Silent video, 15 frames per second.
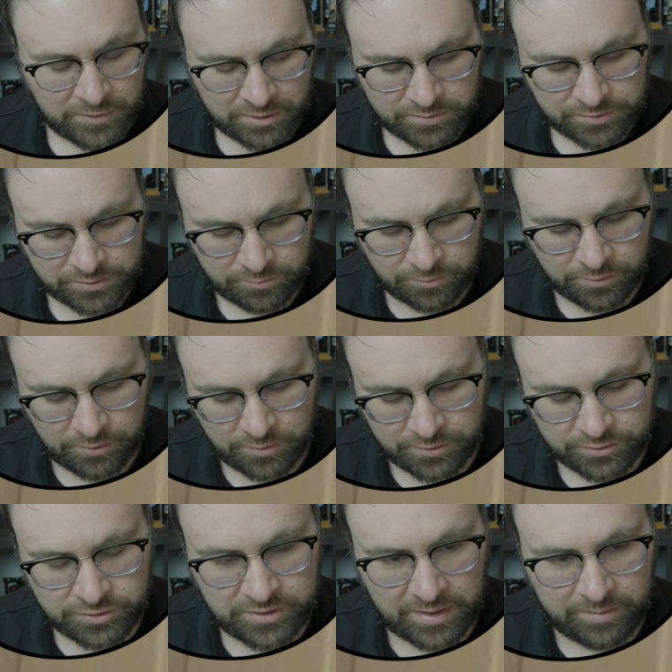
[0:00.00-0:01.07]
So we're going to call
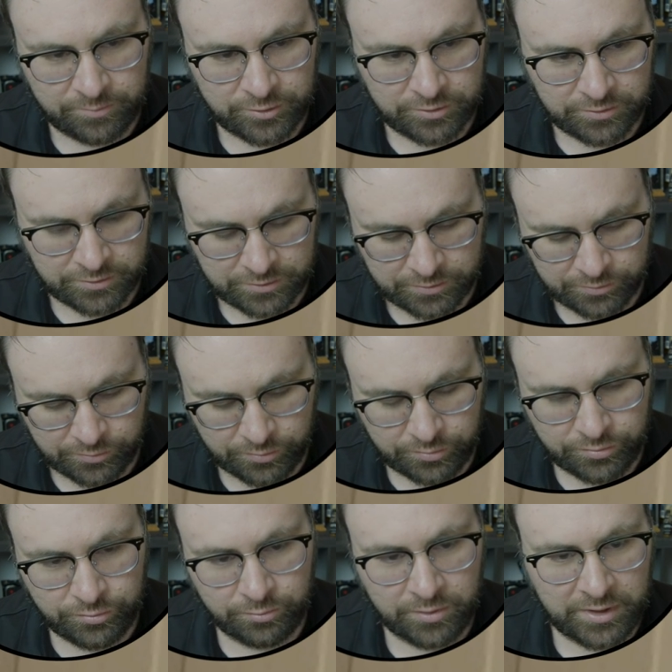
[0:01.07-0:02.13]
chapter
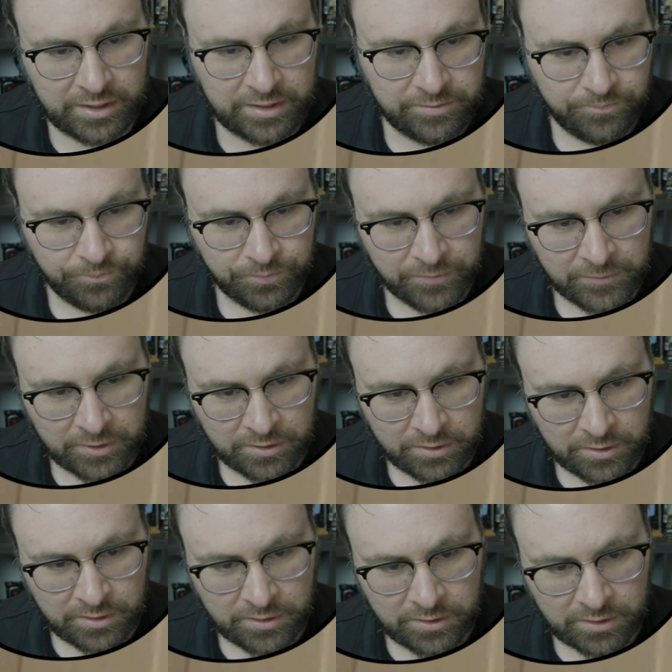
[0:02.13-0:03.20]
3
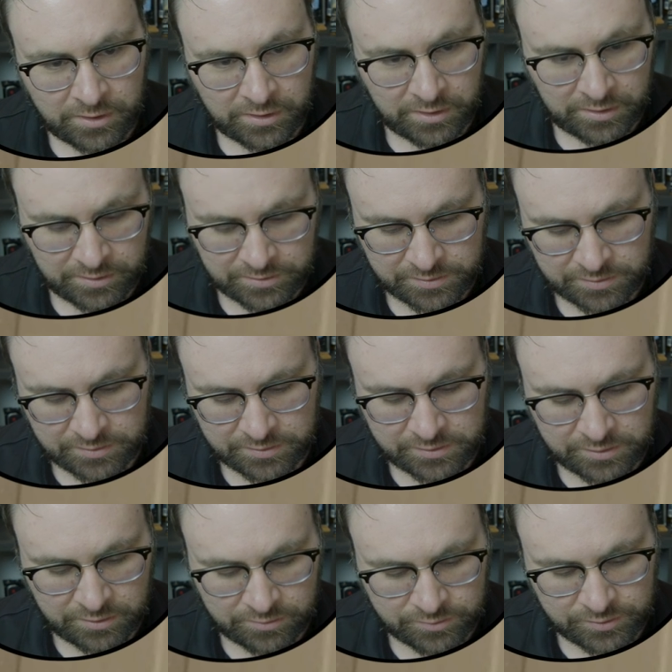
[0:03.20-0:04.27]
and then
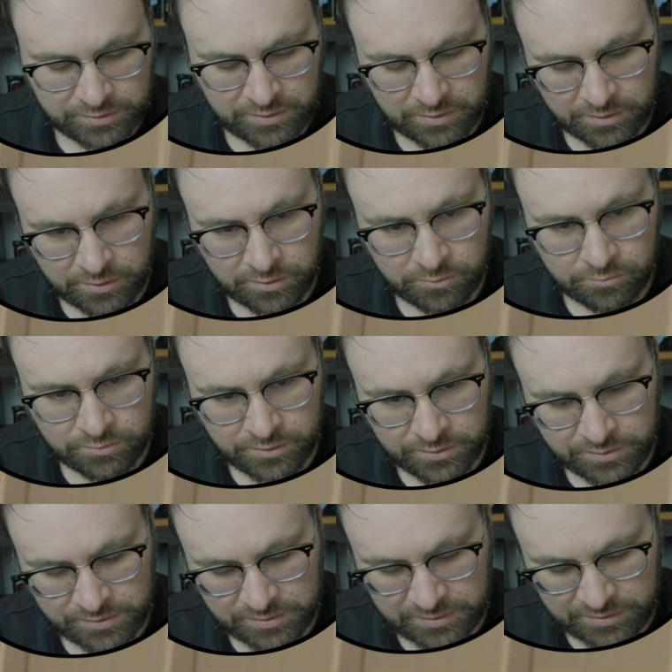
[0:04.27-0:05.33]

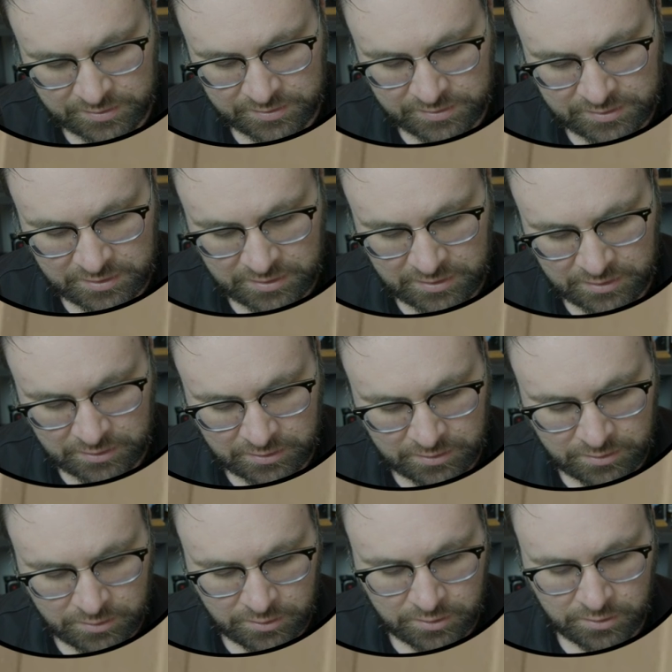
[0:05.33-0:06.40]

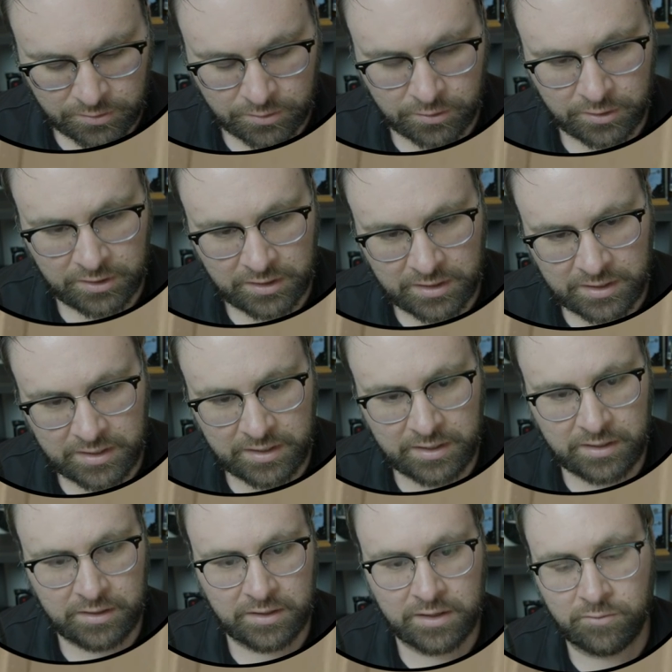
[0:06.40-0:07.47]

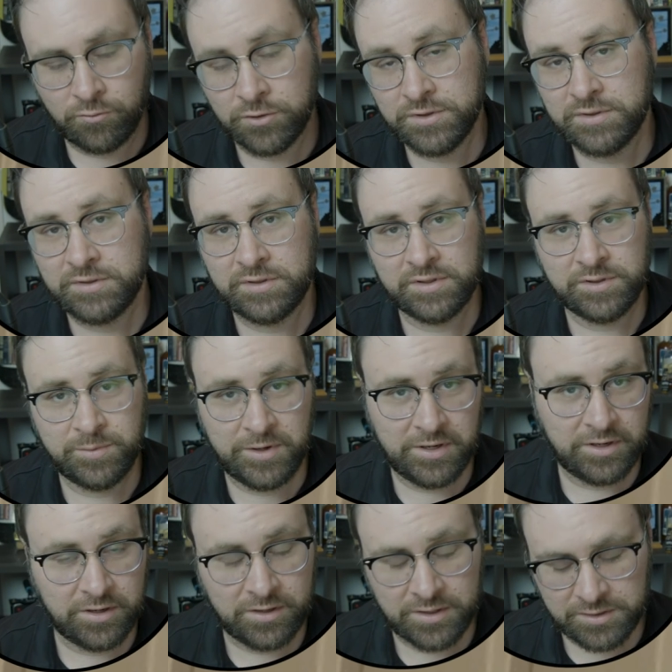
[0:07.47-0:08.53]
00:16:39. Again, we're
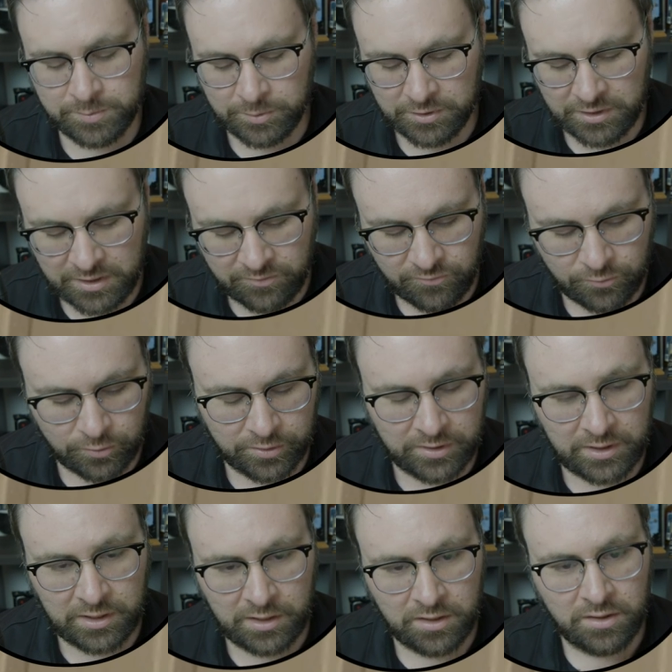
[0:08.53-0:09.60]
suspending our disbelief for
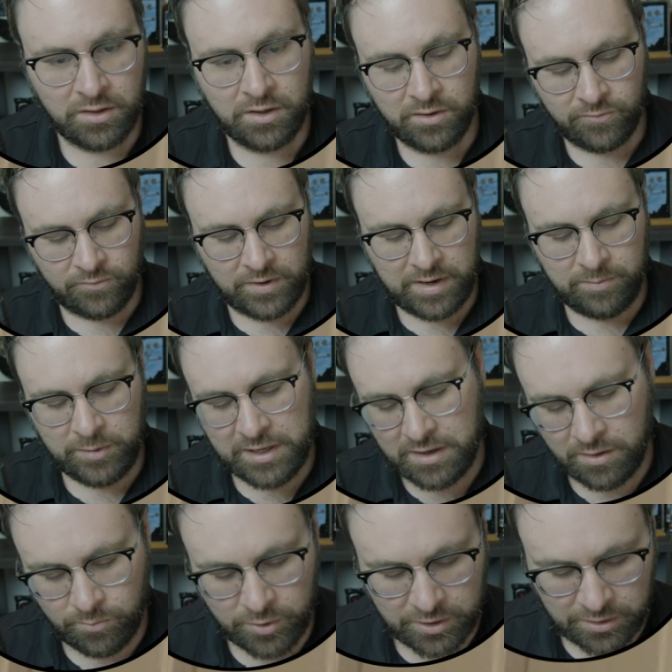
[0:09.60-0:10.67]
the frame
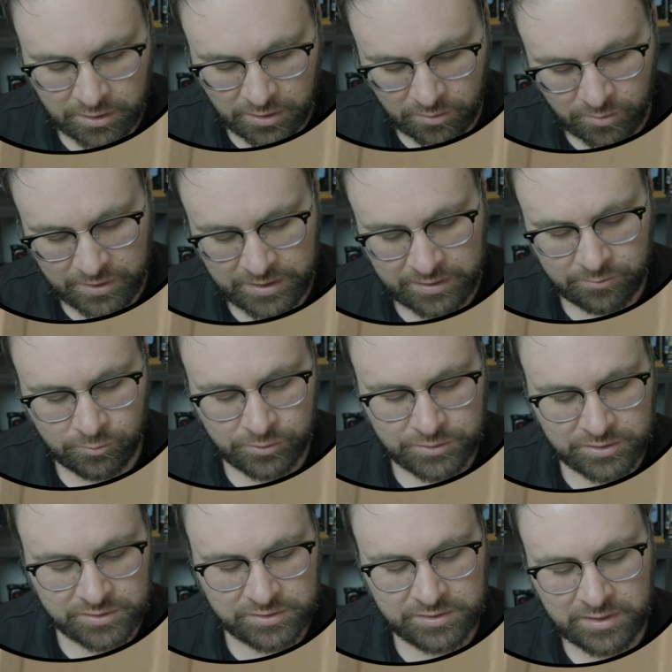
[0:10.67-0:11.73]
count, but you know what? We'll
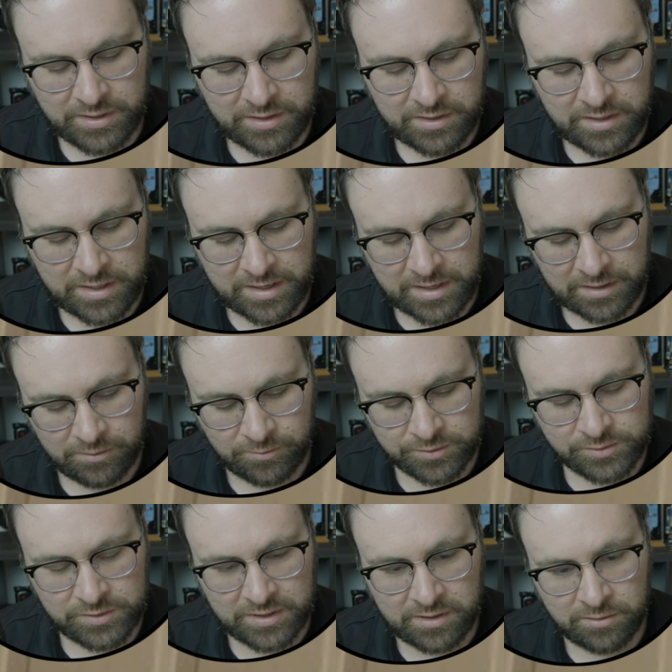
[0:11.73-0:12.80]
just we'll
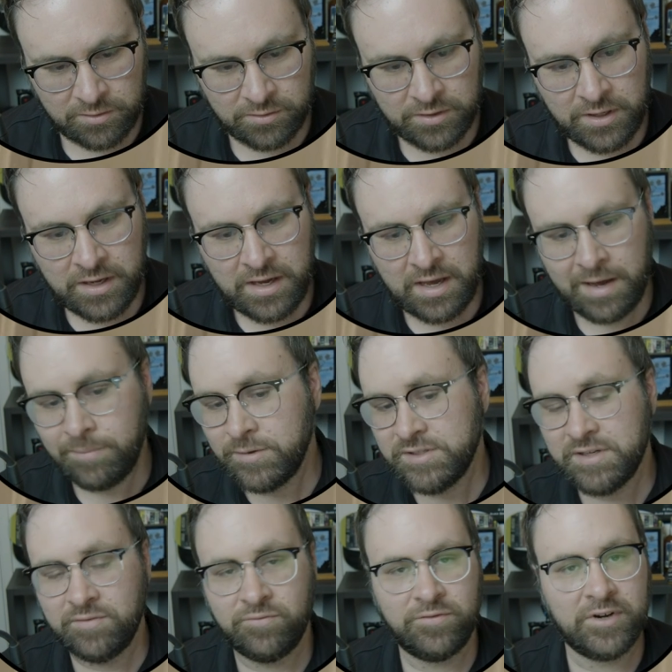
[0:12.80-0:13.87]
say happens
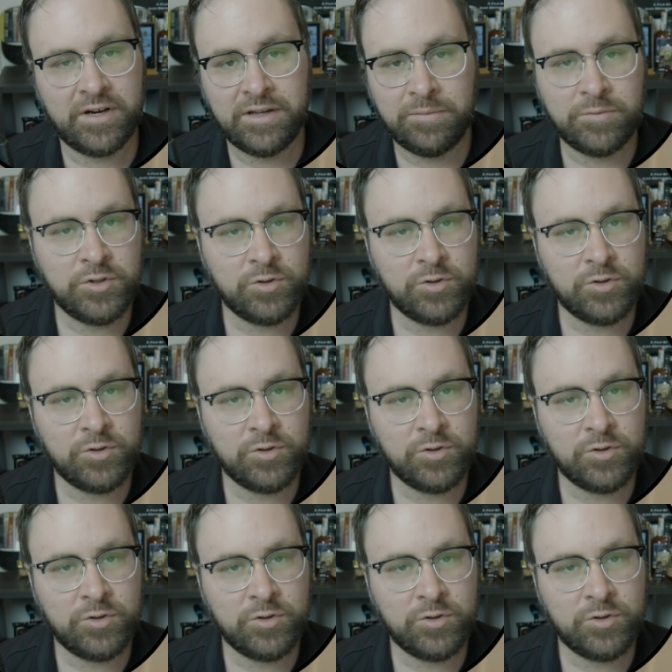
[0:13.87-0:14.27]
at frame